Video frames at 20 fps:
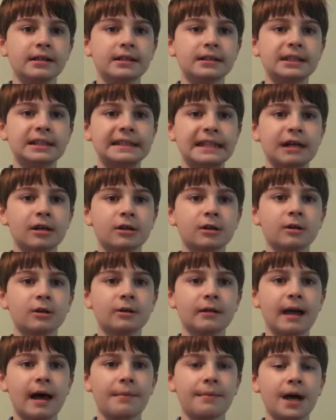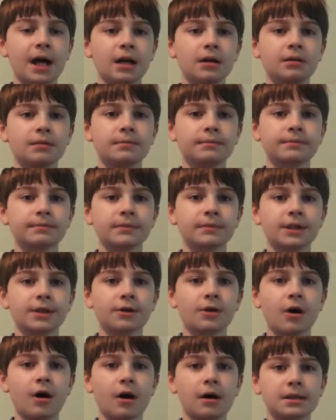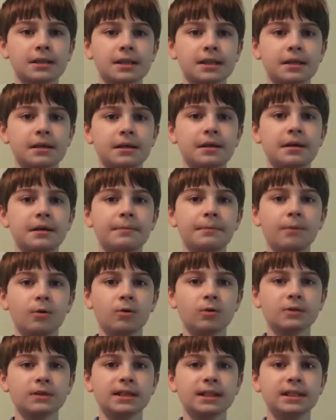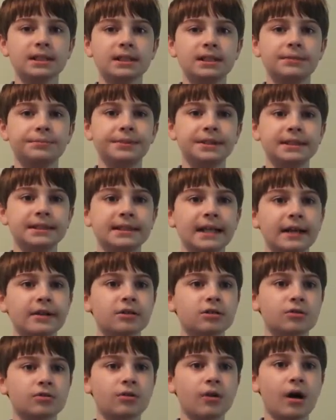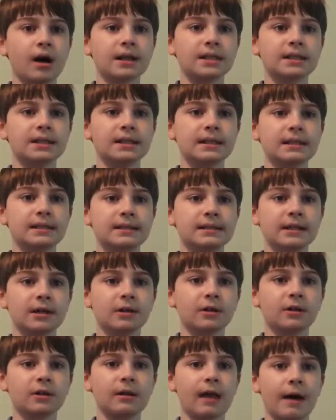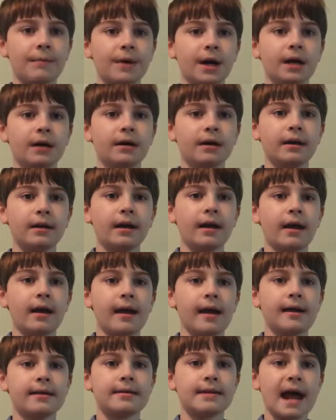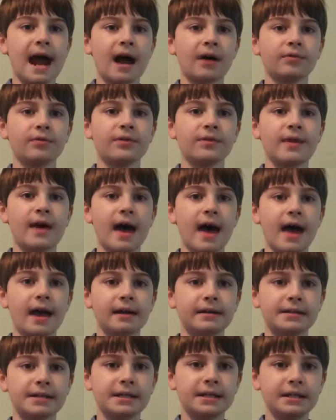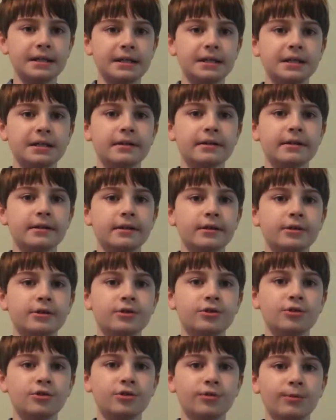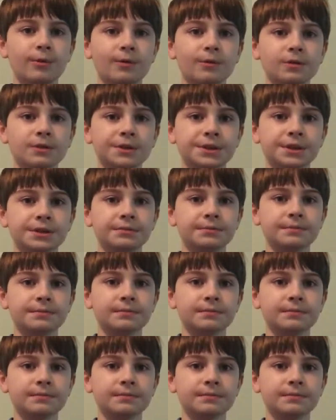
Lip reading: sarcolemma, causing impulses to be sent across the sarcolemma and down the T-tubules,